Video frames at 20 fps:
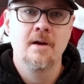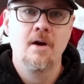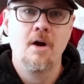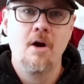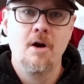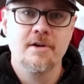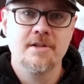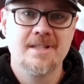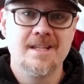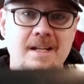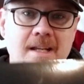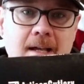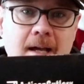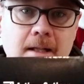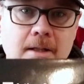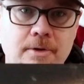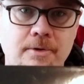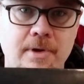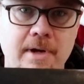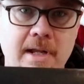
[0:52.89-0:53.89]
Artisan
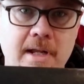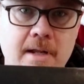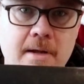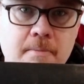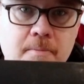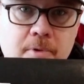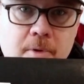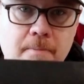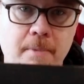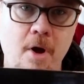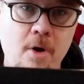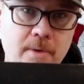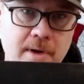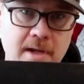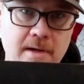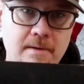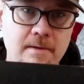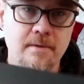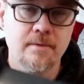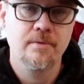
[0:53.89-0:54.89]
Cutlery
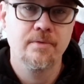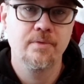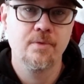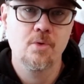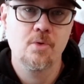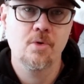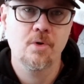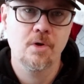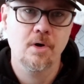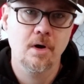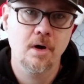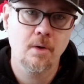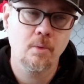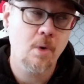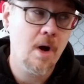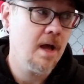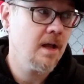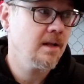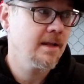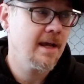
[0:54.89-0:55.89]
Proponent for a
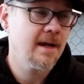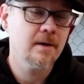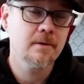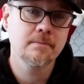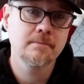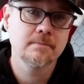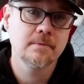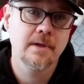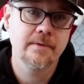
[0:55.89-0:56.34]
while now.